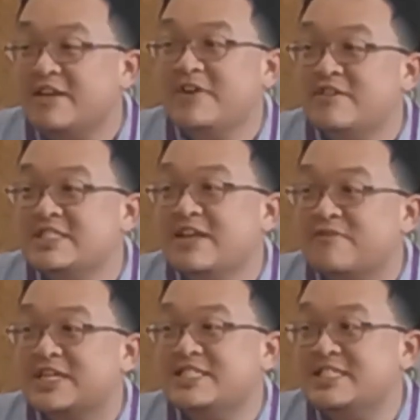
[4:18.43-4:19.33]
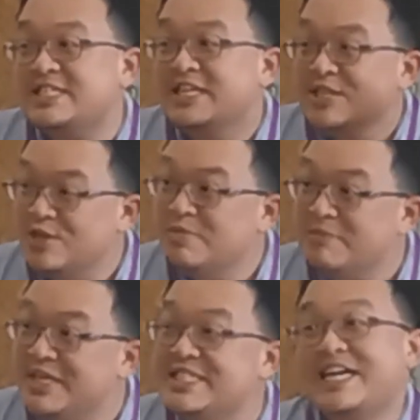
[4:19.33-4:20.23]
virus that affects human
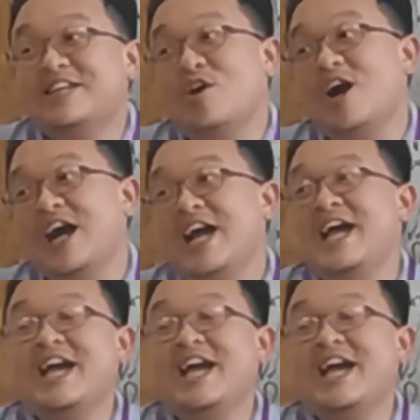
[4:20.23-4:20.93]
beings, are they all?